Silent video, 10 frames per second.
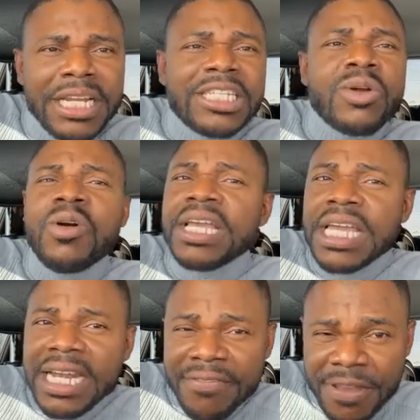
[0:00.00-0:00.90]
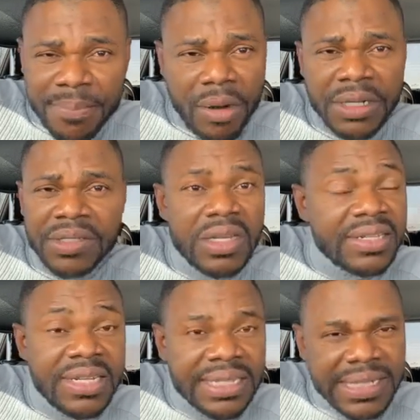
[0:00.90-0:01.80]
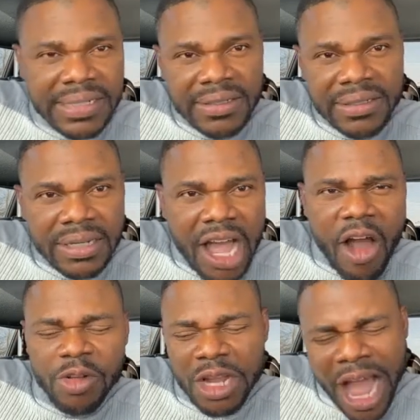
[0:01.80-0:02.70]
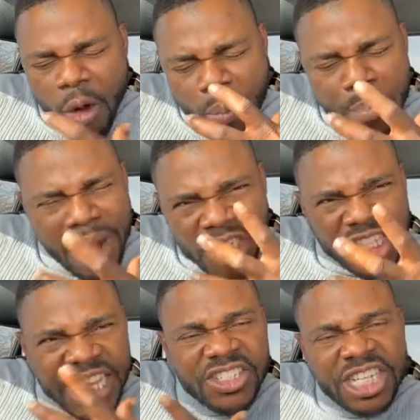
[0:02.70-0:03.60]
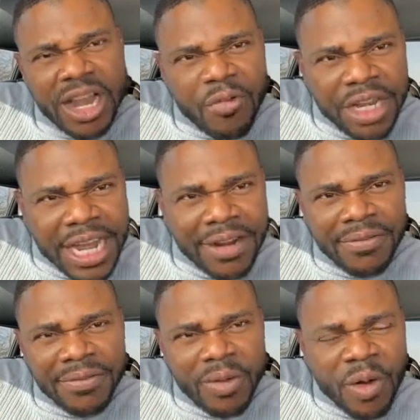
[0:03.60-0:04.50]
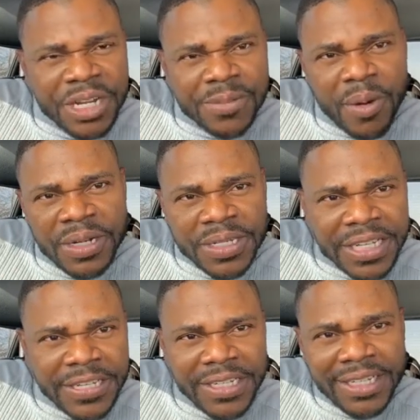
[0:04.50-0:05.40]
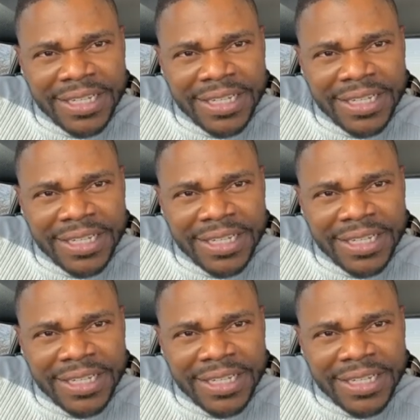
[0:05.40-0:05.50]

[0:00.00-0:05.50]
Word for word: It is called e-levy policy, isn't it? How, how much testing have we done on this policy?